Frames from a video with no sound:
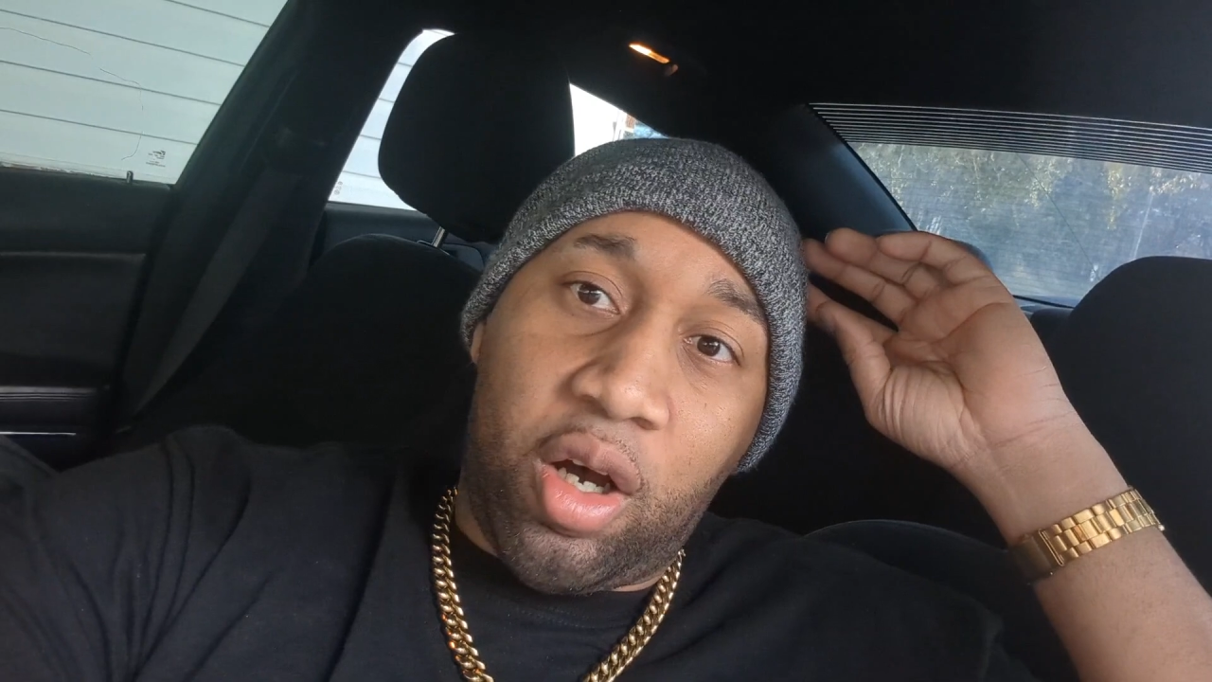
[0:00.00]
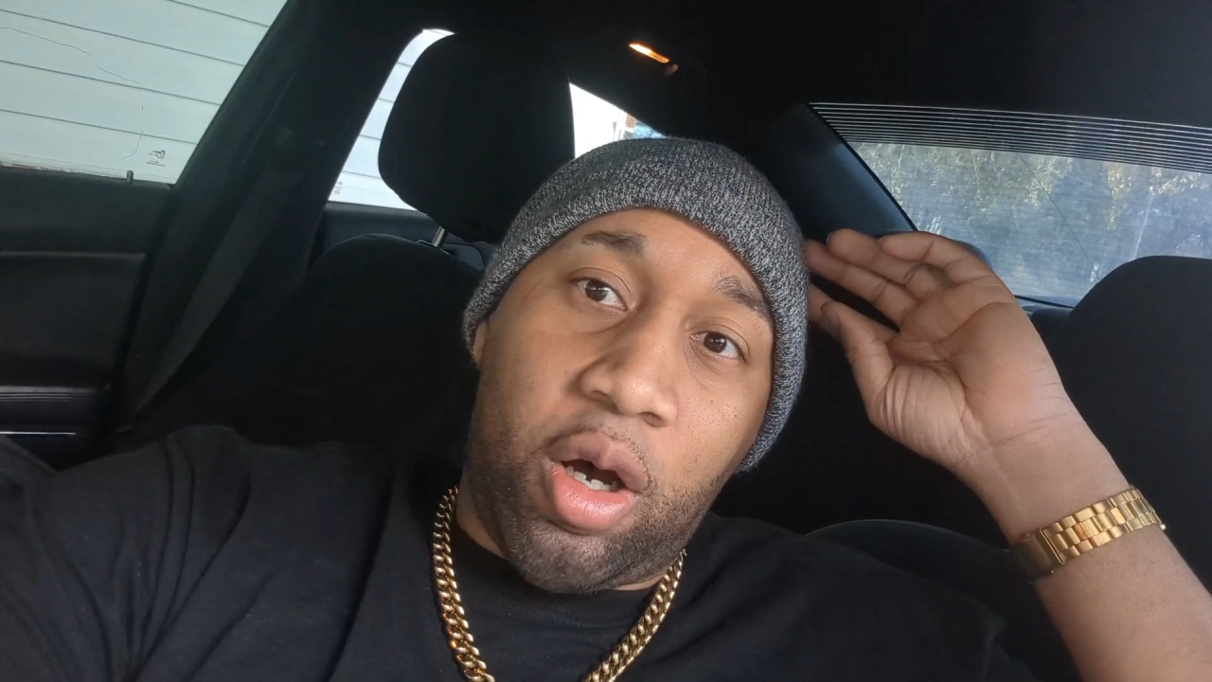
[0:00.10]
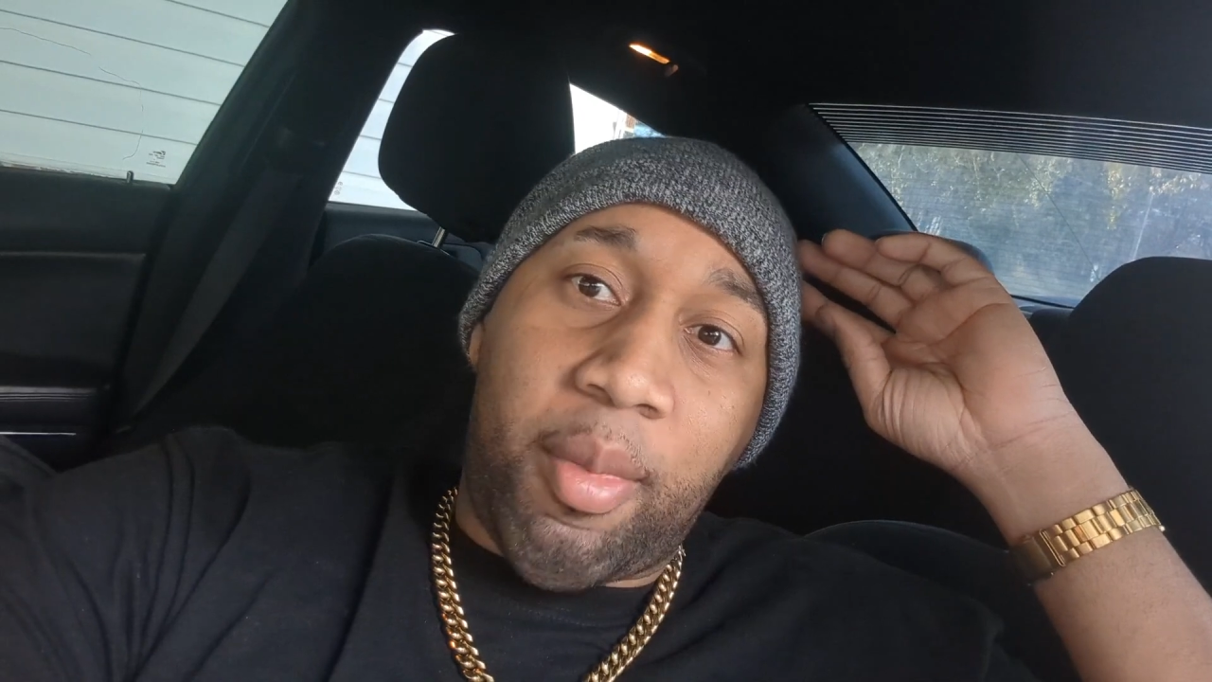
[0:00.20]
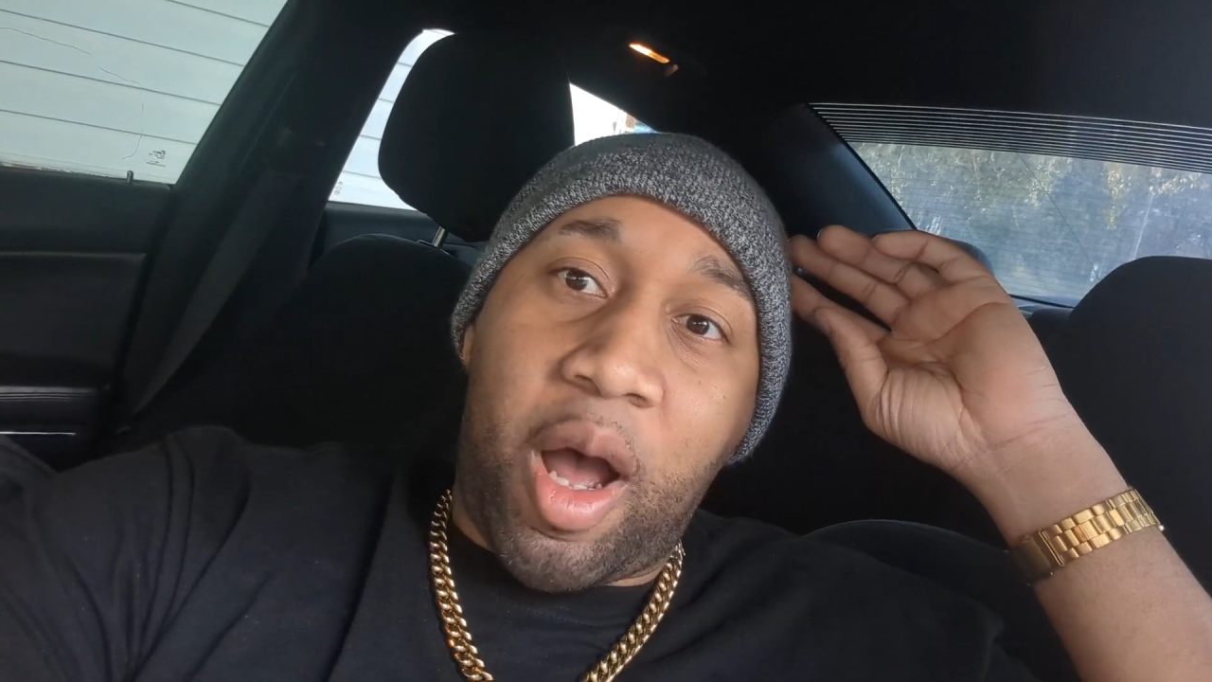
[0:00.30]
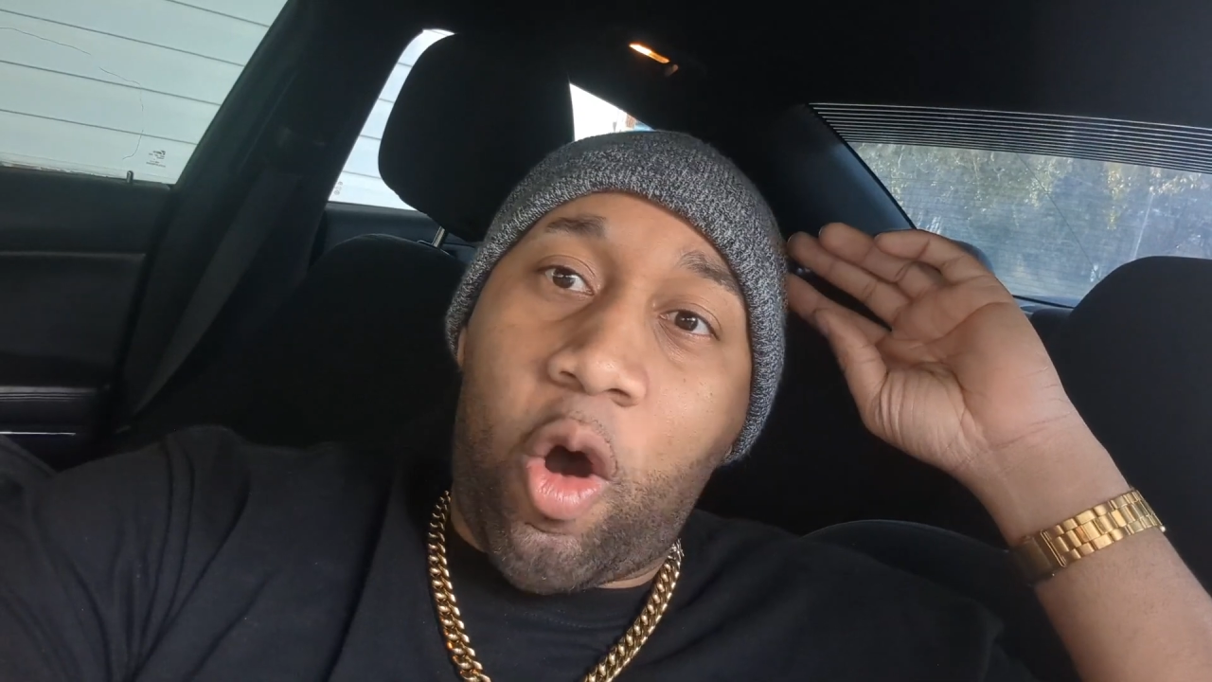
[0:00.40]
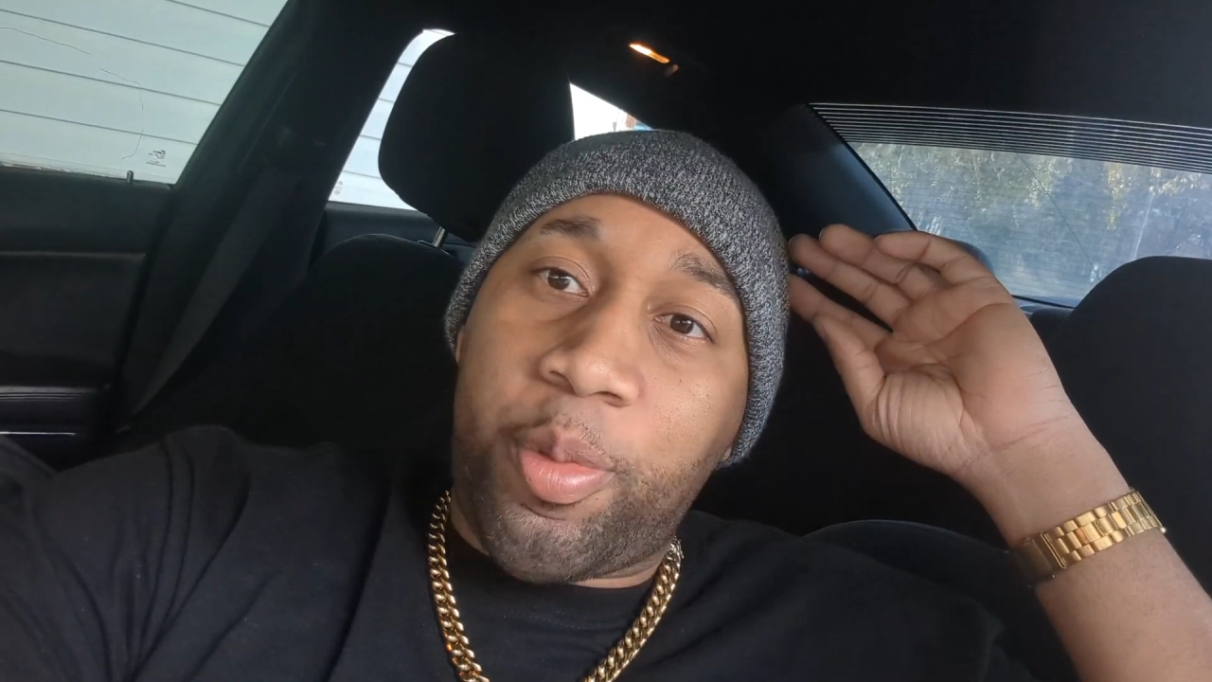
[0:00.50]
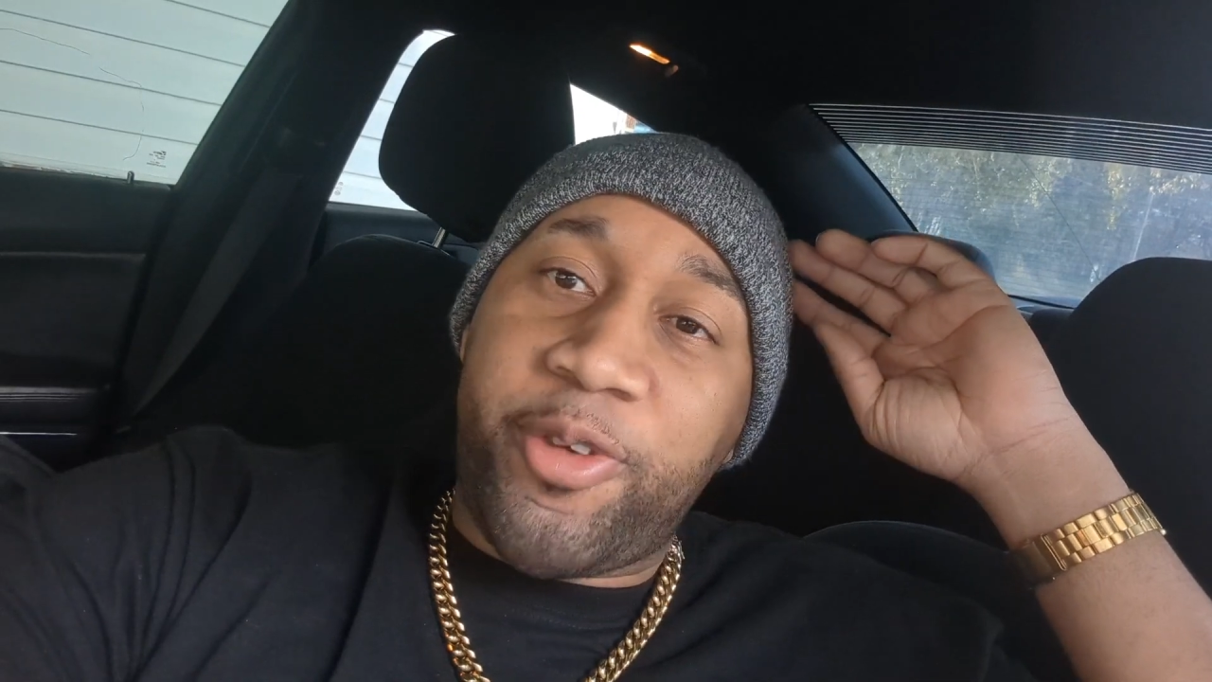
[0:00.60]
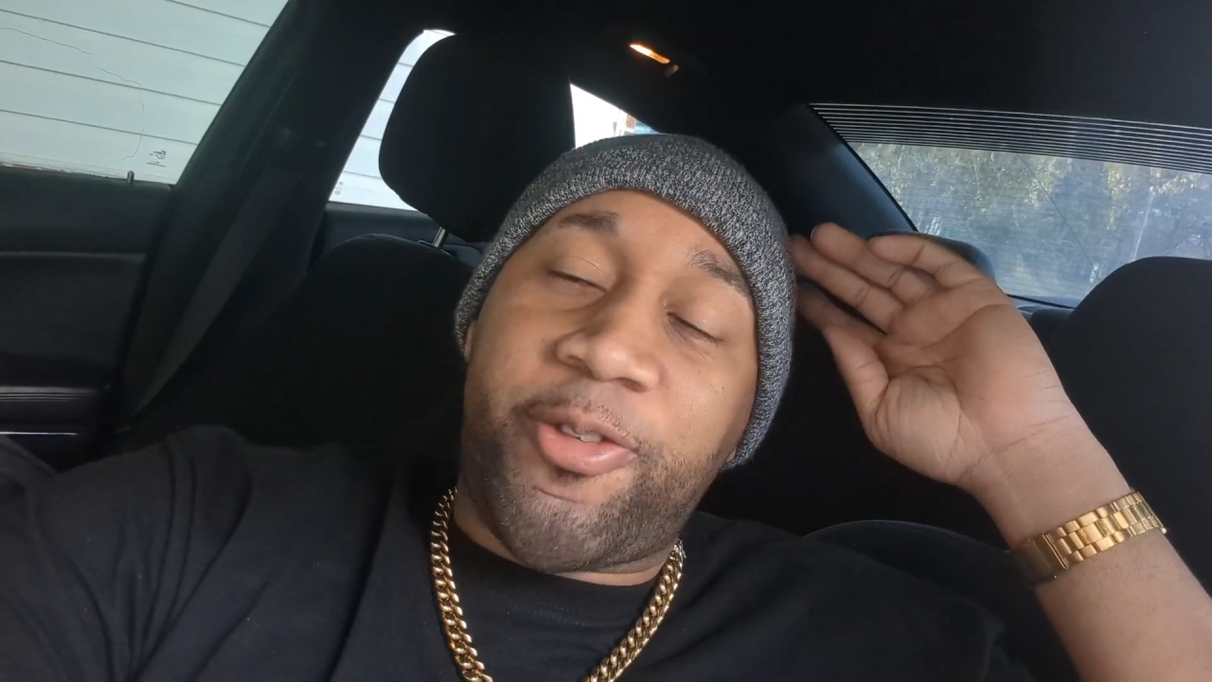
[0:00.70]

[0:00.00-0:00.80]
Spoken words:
I hope he